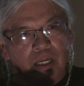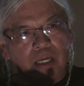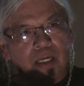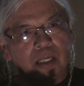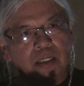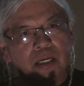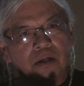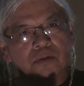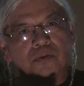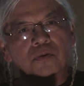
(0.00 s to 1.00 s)
and they
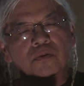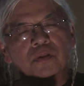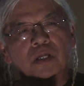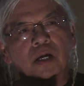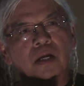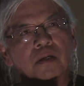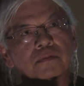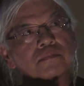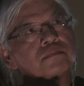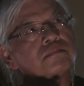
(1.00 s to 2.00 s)
unearthed,
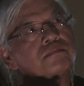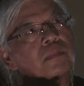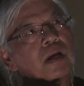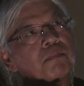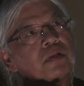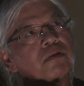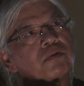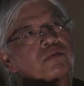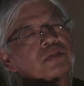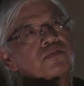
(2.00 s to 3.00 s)
I believe
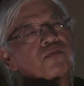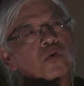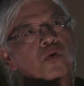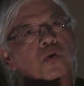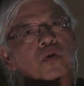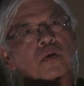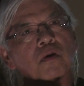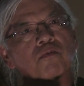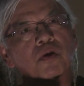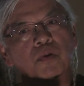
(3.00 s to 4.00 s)
it was 4
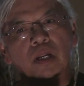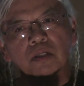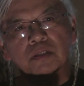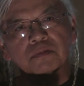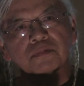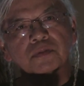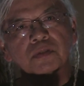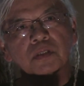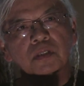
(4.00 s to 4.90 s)
of our relatives.